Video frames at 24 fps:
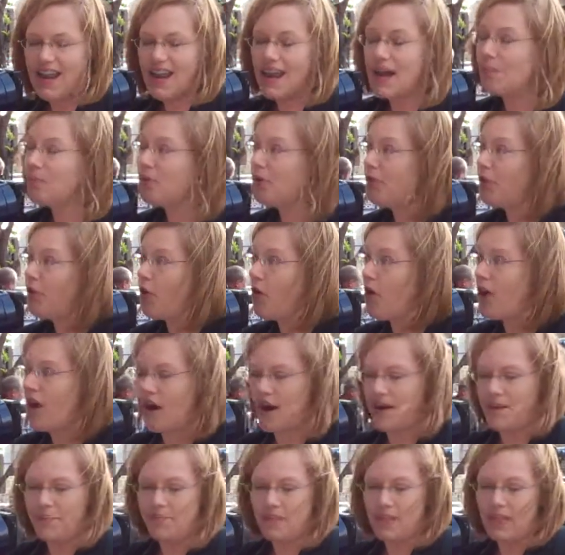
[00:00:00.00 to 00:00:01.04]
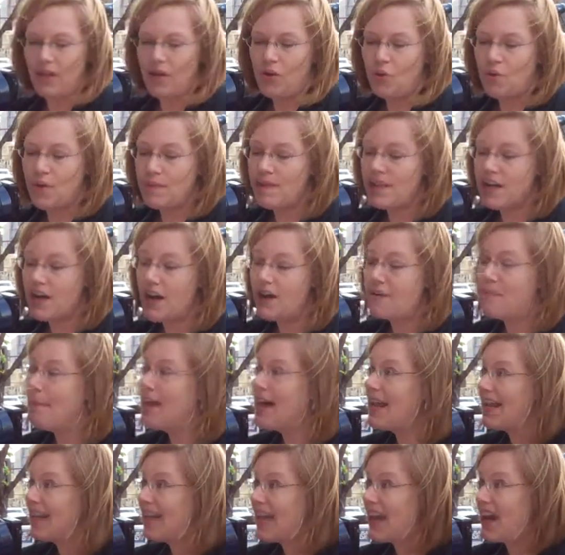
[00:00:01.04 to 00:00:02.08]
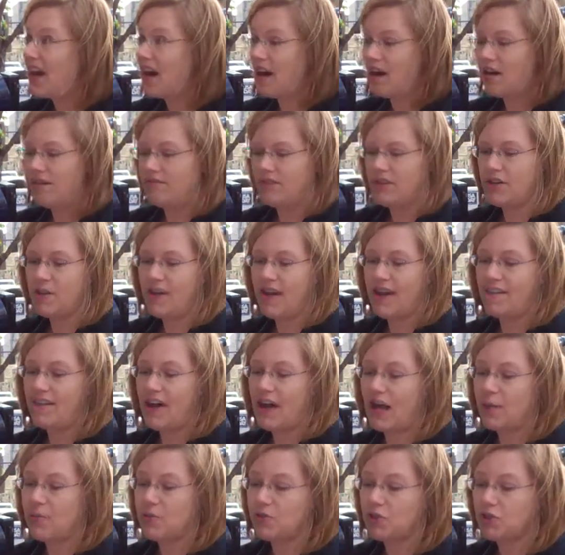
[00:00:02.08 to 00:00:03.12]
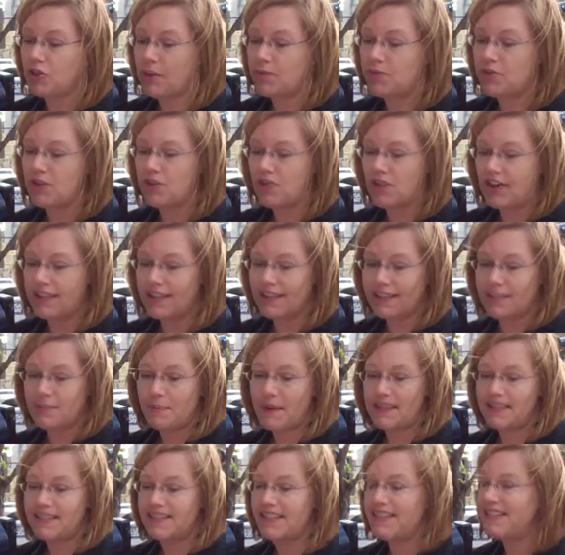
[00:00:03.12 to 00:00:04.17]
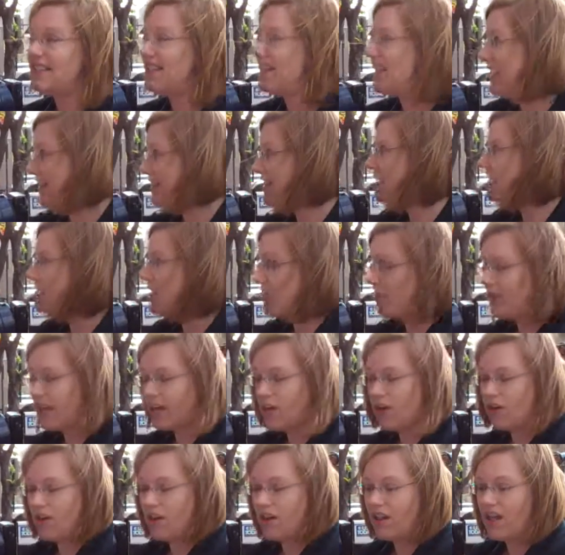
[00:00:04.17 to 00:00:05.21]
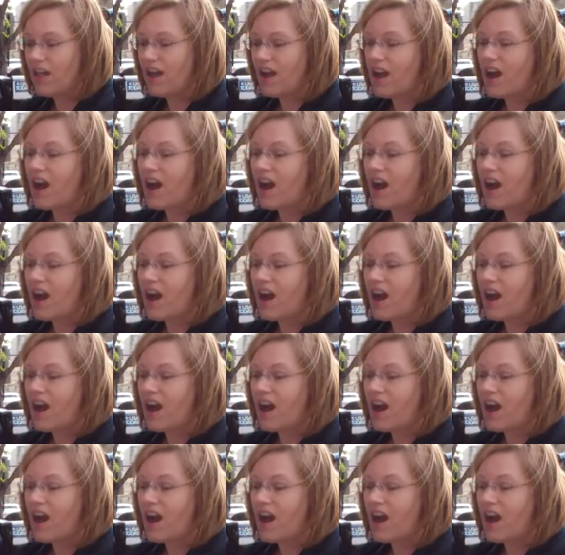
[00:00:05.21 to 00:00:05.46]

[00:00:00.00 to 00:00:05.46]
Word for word: Number four, women on Medicare who have high prescription drug expenses and hit the donut hole